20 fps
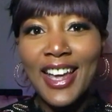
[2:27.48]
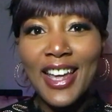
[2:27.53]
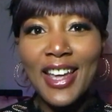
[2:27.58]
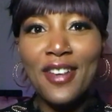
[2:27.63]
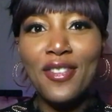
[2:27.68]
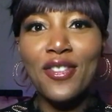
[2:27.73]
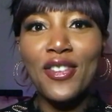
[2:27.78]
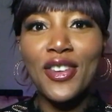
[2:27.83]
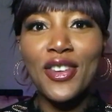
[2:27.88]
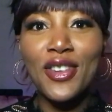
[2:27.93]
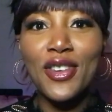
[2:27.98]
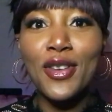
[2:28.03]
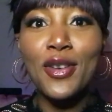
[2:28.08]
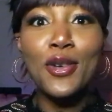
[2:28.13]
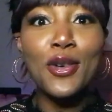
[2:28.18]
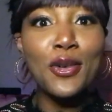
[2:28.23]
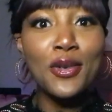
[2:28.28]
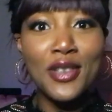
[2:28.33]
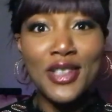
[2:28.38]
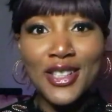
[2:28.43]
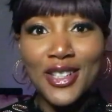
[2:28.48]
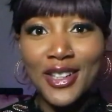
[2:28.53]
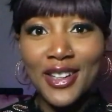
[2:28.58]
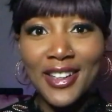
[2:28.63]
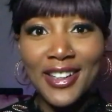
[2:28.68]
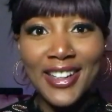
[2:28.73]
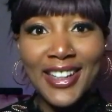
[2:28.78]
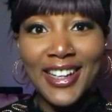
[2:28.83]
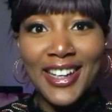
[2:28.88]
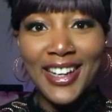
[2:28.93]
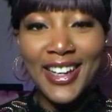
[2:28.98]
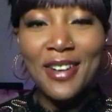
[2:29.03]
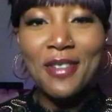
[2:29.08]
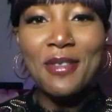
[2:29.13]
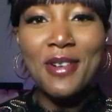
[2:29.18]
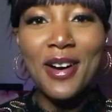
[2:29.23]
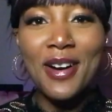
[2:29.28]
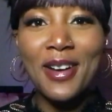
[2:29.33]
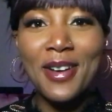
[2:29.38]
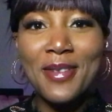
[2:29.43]
If you're returning,
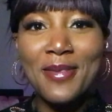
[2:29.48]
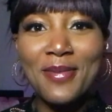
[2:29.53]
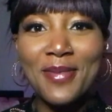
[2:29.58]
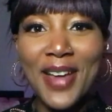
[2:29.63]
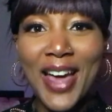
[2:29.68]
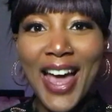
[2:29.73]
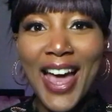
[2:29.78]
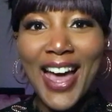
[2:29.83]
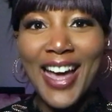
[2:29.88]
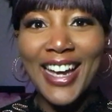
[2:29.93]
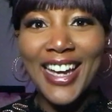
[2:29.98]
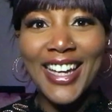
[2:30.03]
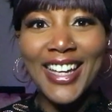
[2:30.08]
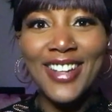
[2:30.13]
welcome back.